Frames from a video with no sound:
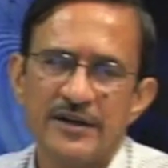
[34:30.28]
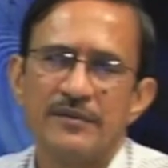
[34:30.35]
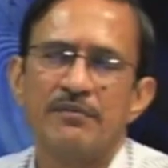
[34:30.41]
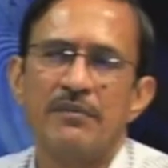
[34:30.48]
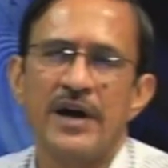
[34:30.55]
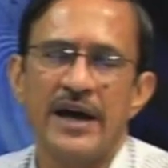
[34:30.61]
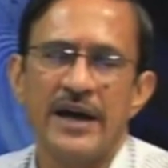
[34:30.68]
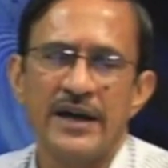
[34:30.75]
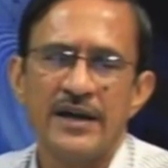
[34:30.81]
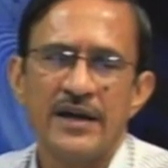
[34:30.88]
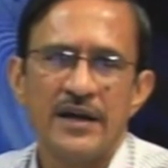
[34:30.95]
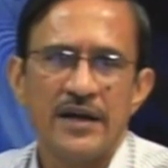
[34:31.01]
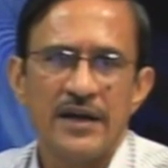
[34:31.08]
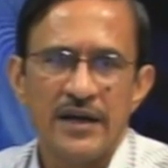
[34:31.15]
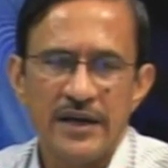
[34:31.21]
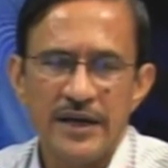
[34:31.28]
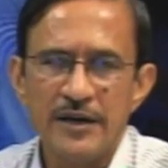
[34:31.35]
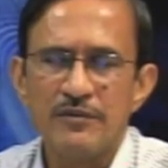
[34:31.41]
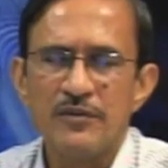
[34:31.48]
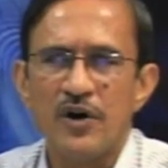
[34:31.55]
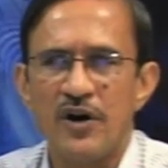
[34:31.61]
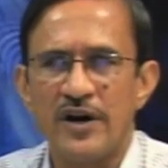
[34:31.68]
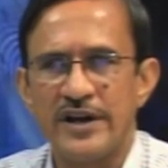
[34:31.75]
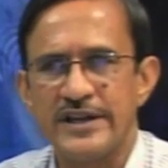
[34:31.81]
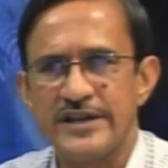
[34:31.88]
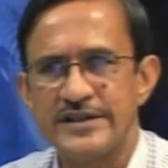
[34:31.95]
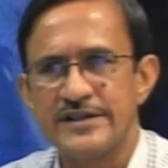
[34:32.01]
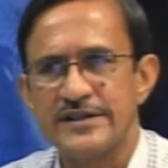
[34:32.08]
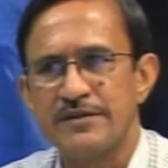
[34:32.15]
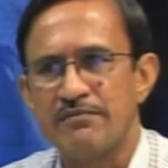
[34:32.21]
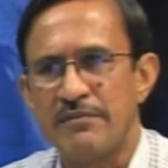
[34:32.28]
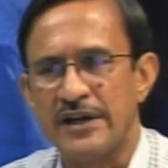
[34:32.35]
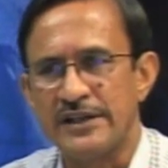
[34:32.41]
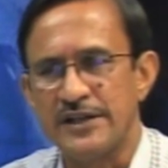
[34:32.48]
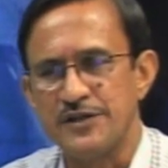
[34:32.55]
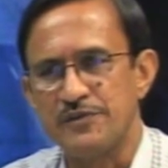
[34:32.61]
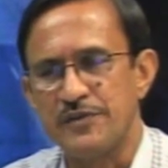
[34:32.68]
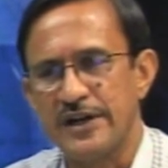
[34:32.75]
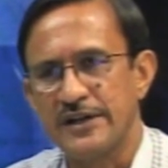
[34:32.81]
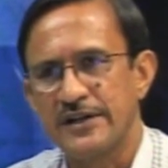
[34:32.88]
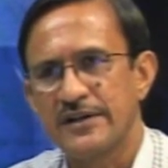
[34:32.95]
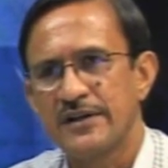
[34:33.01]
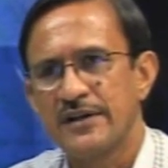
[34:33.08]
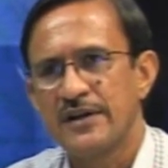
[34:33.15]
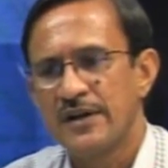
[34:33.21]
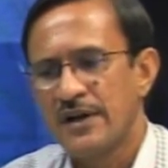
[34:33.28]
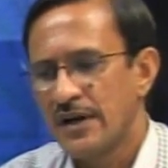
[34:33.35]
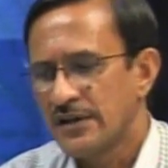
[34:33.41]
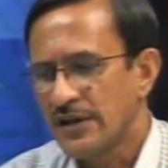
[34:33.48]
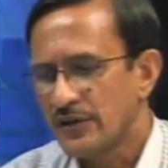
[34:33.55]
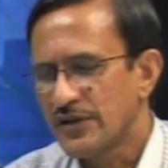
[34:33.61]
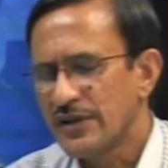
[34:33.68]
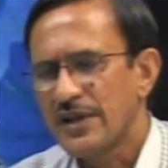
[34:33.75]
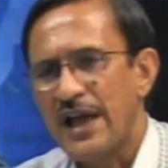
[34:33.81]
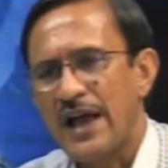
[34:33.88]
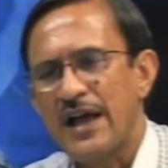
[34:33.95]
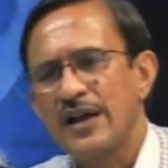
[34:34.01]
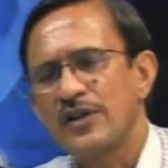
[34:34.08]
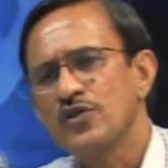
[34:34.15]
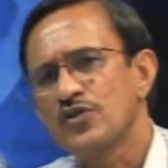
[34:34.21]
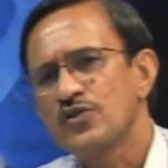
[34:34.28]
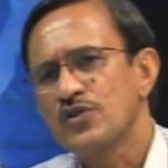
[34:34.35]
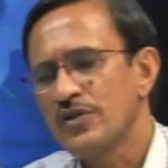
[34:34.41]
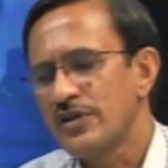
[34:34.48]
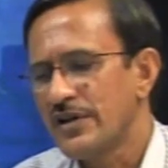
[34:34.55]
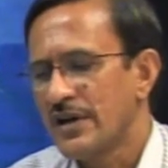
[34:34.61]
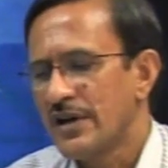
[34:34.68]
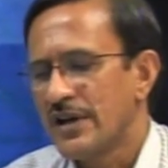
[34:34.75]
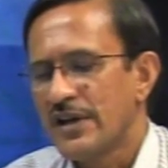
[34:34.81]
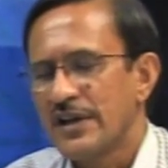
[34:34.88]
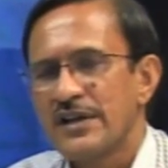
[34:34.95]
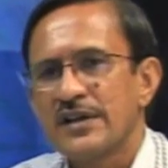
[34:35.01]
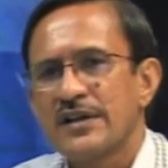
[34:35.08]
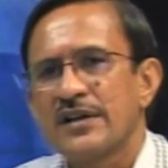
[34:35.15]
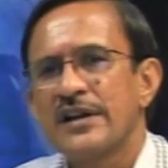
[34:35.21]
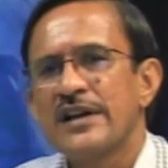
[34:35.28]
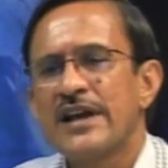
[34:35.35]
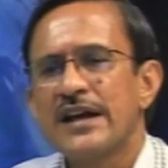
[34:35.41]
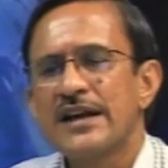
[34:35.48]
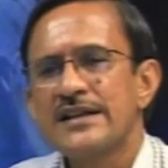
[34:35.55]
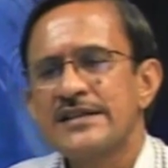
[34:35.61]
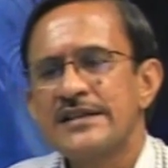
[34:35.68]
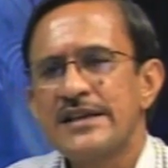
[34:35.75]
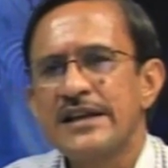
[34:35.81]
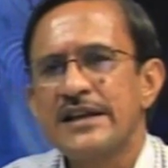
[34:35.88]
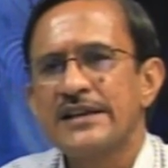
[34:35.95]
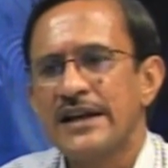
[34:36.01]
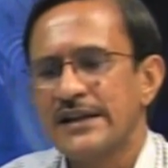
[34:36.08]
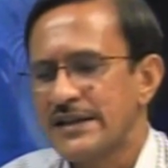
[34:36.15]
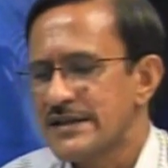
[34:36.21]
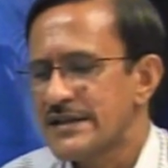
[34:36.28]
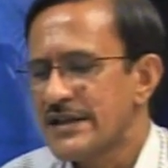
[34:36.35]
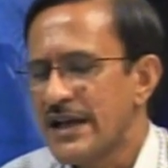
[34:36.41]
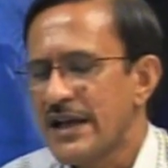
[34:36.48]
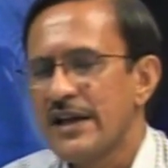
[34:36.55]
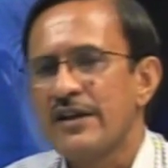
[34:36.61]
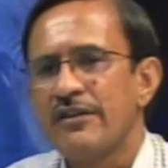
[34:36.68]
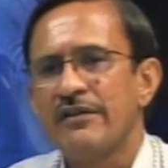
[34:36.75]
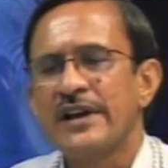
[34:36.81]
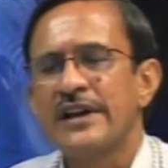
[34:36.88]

by him or his management. Now, you should clearly see that this is a very